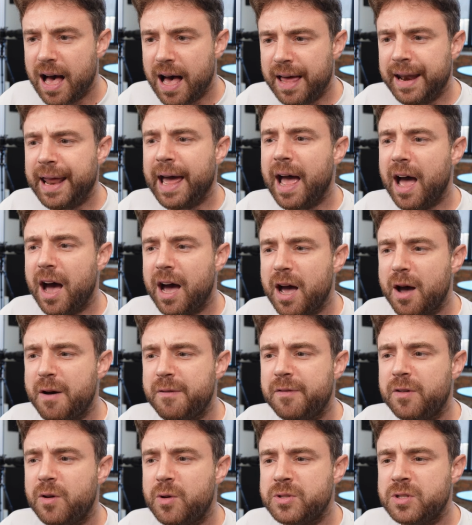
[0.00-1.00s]
An AI
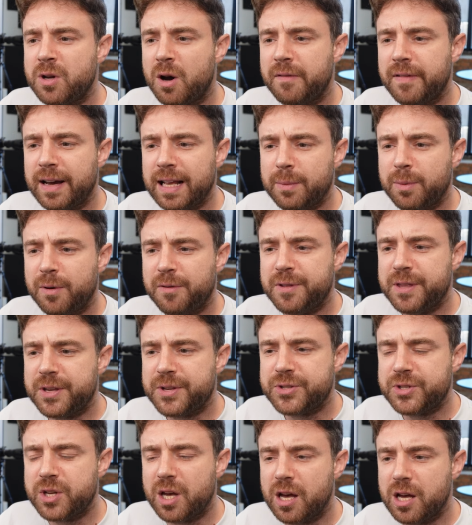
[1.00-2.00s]
overview is not available for
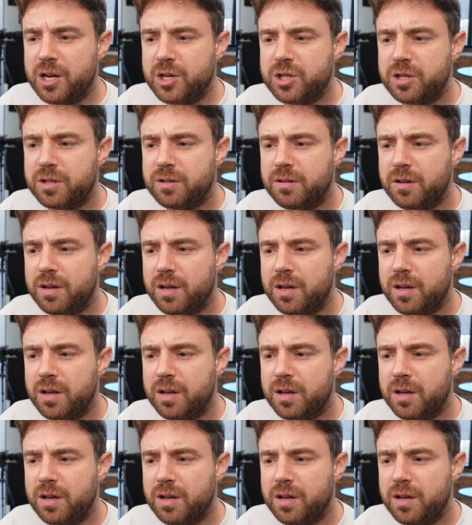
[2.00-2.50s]
this search.